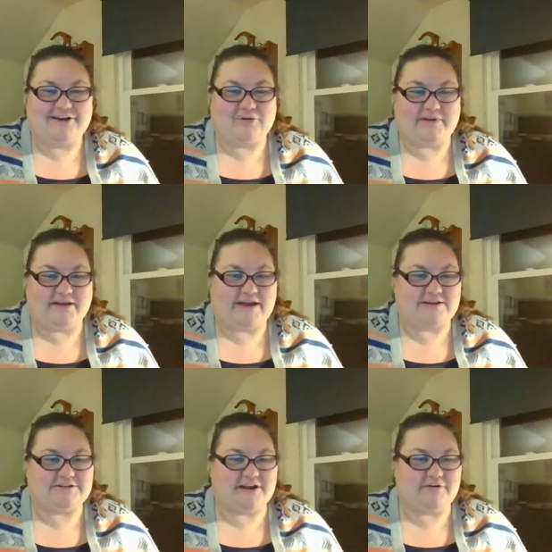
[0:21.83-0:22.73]
Oh my
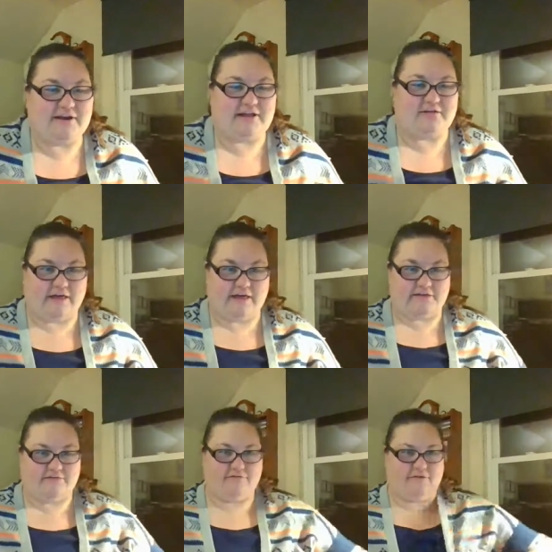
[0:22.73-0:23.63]
gosh, now when I go
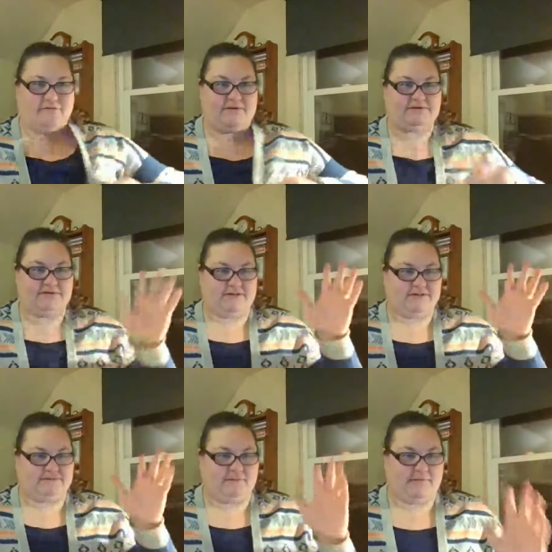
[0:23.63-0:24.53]
live, a bunch of
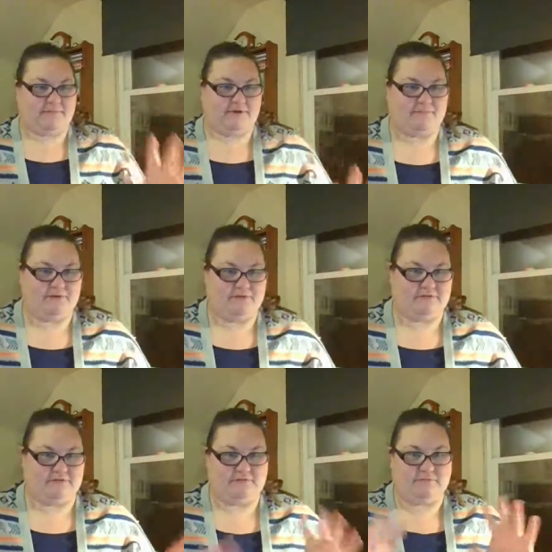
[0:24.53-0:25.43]
things pop up. It
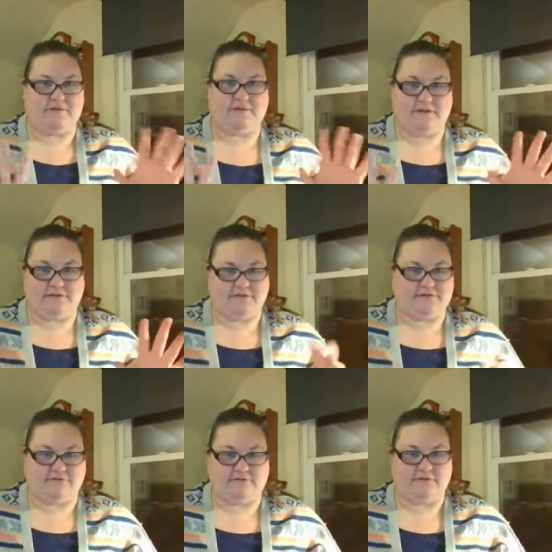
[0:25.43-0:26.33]
used to just be that it looked
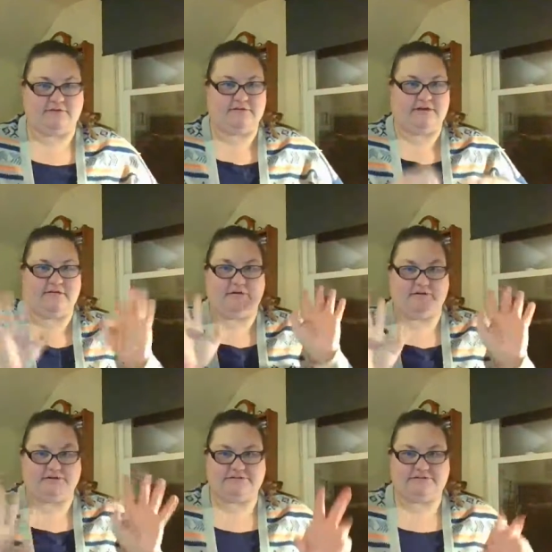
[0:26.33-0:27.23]
different, and now
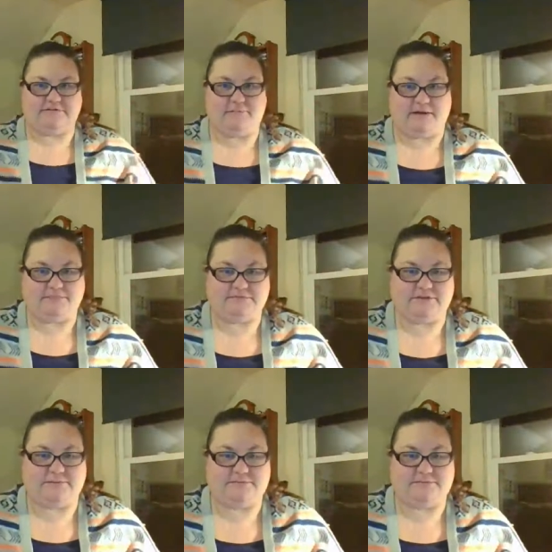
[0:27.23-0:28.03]
all this stuff pops up.